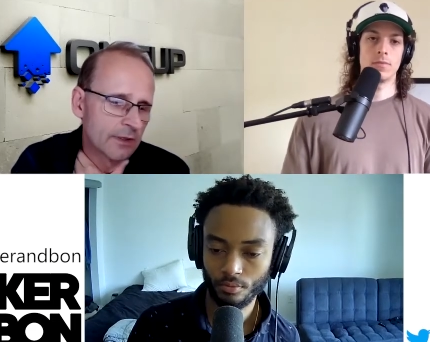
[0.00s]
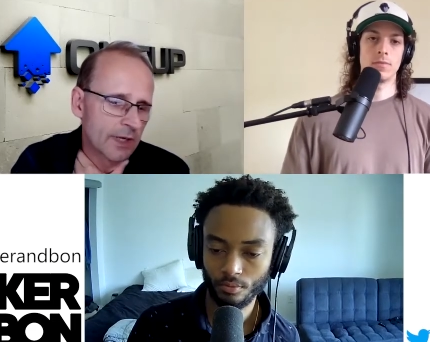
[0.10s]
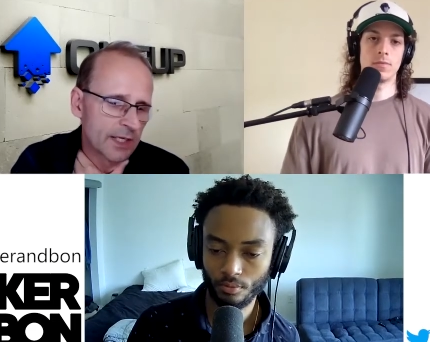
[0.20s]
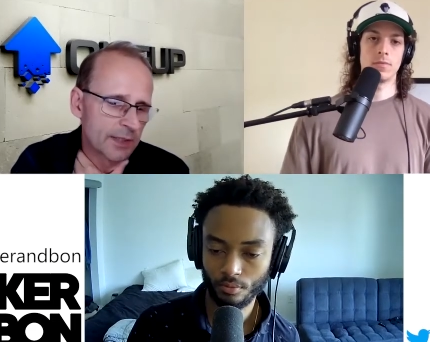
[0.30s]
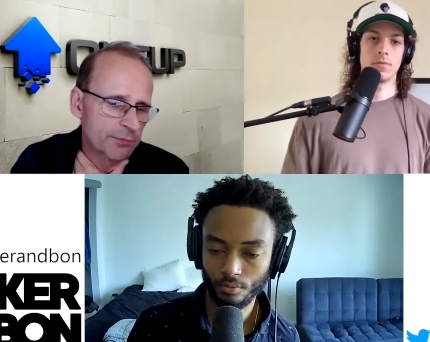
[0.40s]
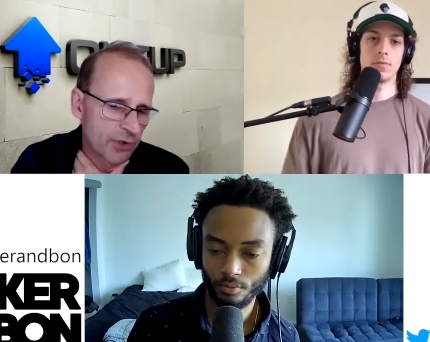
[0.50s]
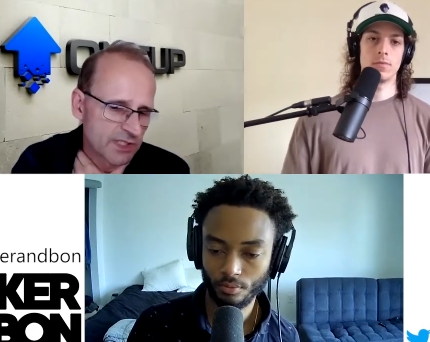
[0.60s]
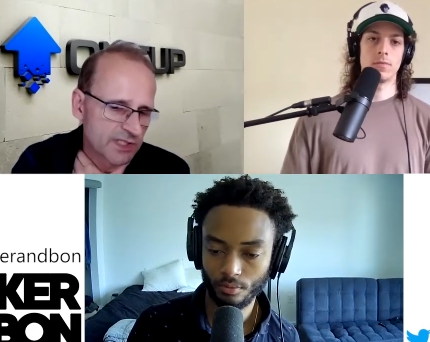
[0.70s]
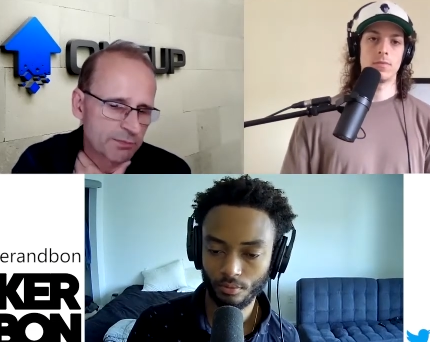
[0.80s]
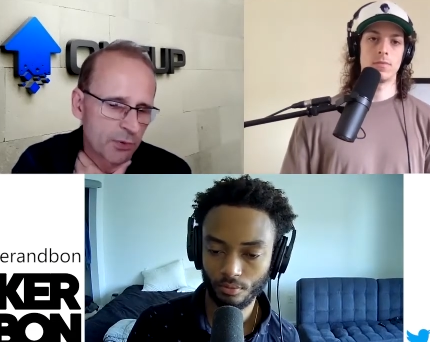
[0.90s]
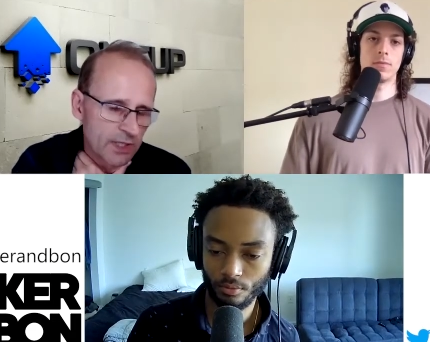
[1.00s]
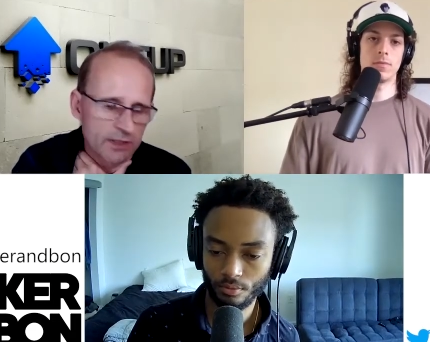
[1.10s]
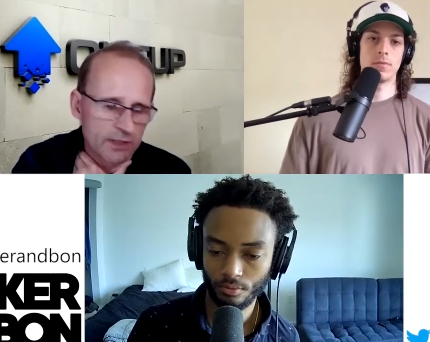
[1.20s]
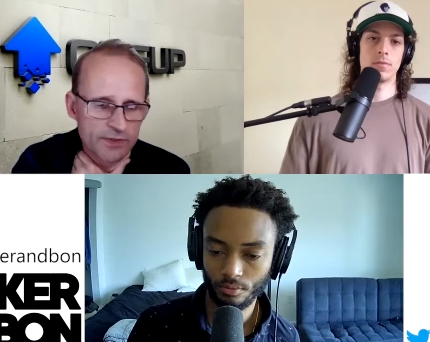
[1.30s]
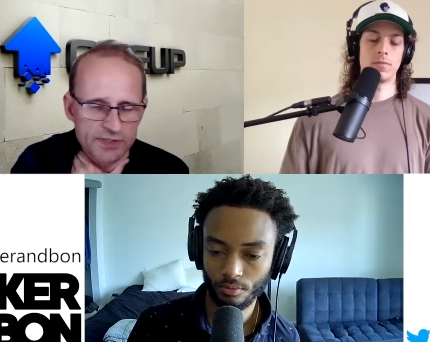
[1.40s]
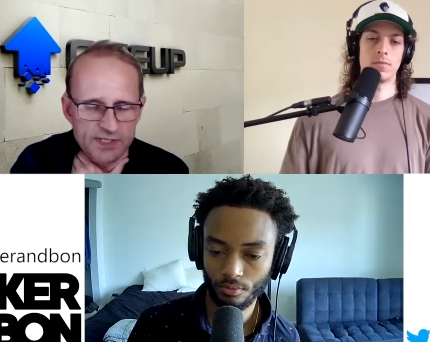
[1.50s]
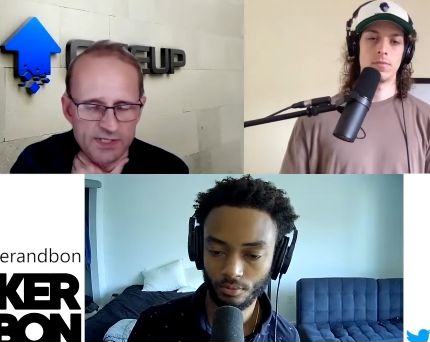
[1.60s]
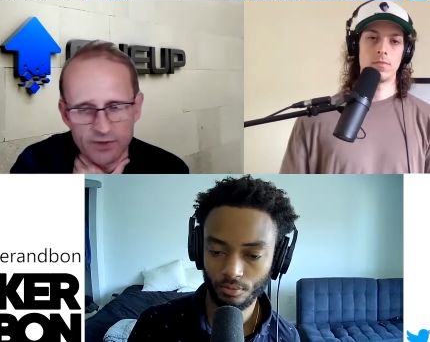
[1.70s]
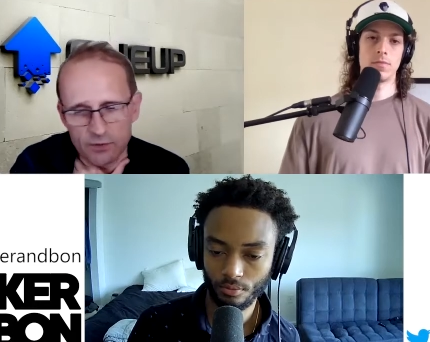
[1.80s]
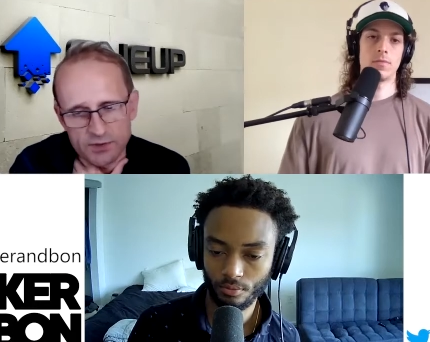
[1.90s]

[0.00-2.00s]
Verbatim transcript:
Speaker 1: and a price point that's difficult